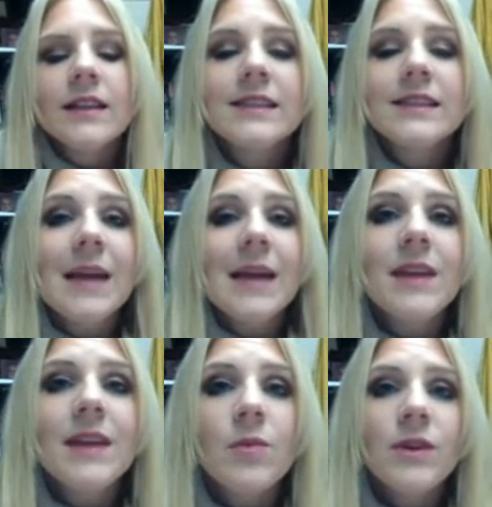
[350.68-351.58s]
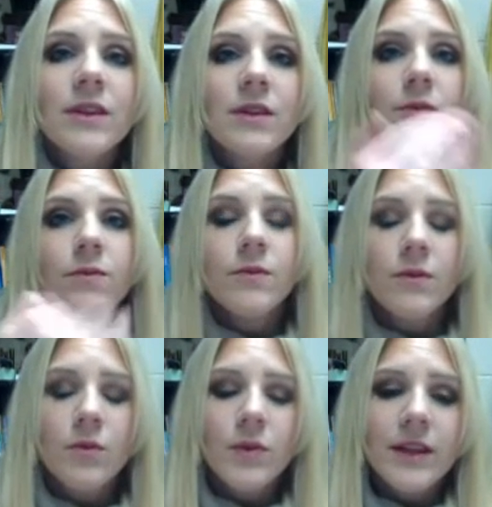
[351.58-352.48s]
same thing with
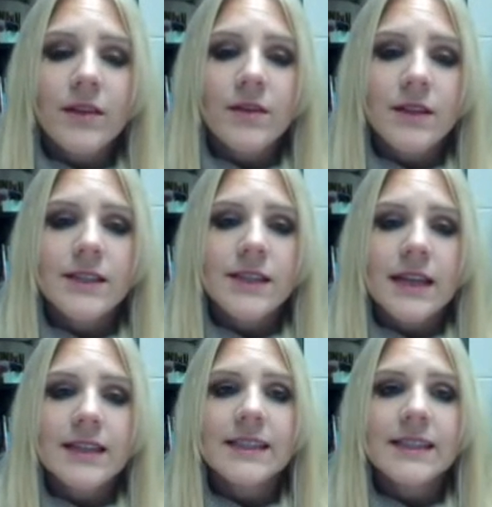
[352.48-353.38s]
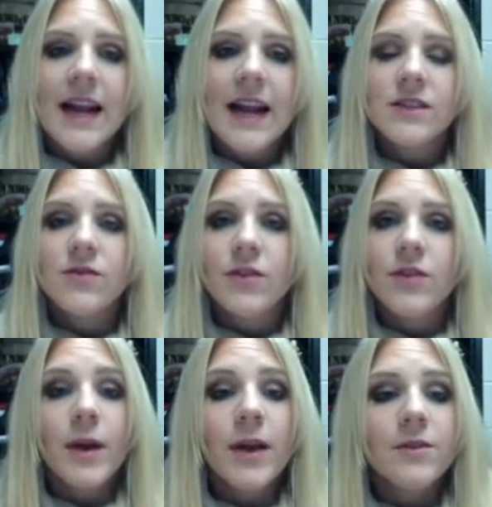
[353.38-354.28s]
the sentence that has a verb
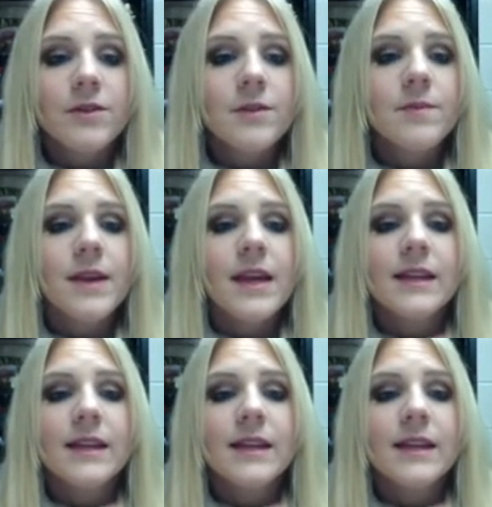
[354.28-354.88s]
other than be.